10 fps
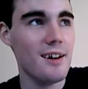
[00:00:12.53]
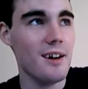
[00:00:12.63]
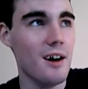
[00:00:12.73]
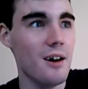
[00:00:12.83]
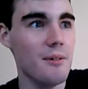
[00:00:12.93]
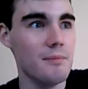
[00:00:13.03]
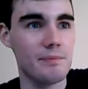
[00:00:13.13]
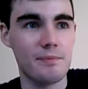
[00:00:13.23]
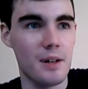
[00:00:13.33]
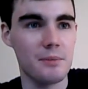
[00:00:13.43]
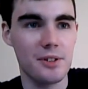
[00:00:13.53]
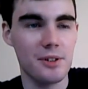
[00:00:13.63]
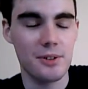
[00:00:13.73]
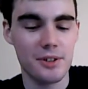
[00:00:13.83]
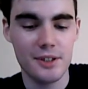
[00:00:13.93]
I'm
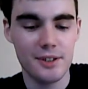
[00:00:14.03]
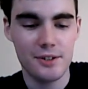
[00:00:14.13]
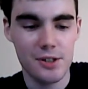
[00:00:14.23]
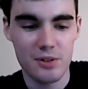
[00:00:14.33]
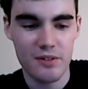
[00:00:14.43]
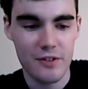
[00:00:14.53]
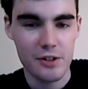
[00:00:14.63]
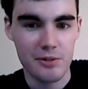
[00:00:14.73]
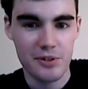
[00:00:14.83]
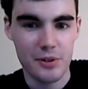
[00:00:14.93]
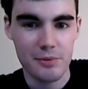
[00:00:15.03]
still gonna do reviews.